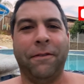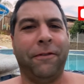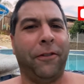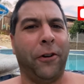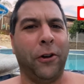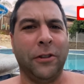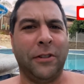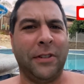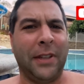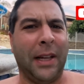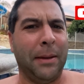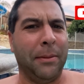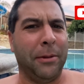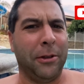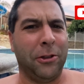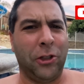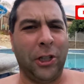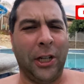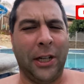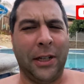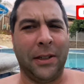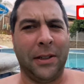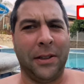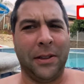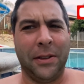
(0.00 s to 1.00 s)
First time on the
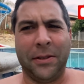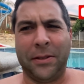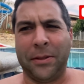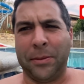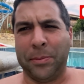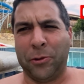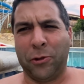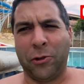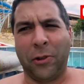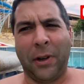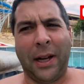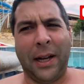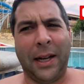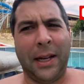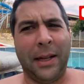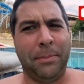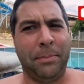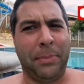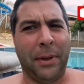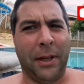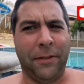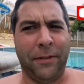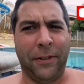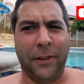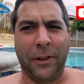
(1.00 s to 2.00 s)
channel, subscribe,
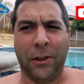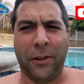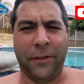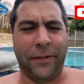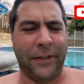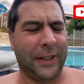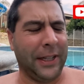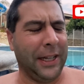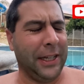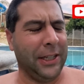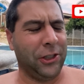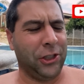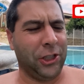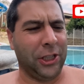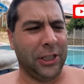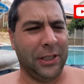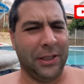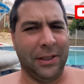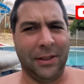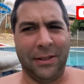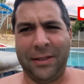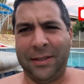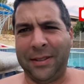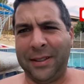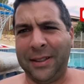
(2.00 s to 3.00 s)
bell for
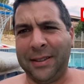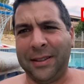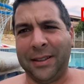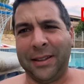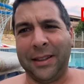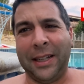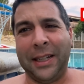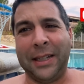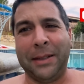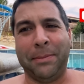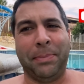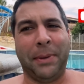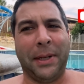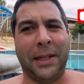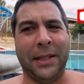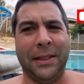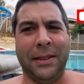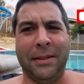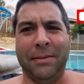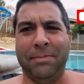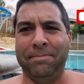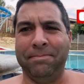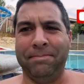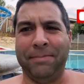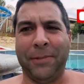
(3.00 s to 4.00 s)
notifications, hit the like
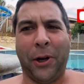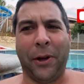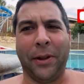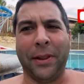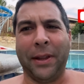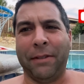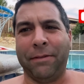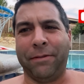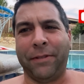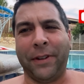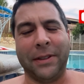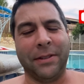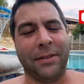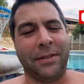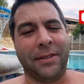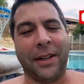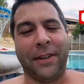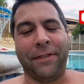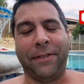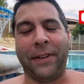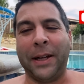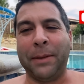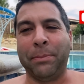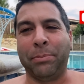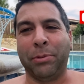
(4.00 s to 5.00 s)
button, all that fun
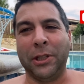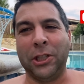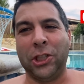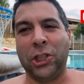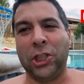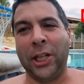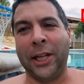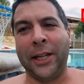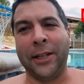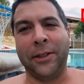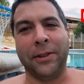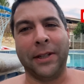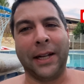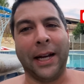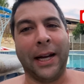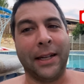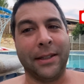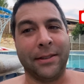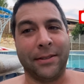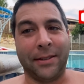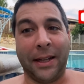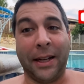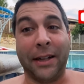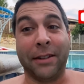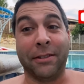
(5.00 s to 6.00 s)
stuff. I appreciate you
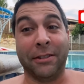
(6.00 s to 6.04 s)
guys. I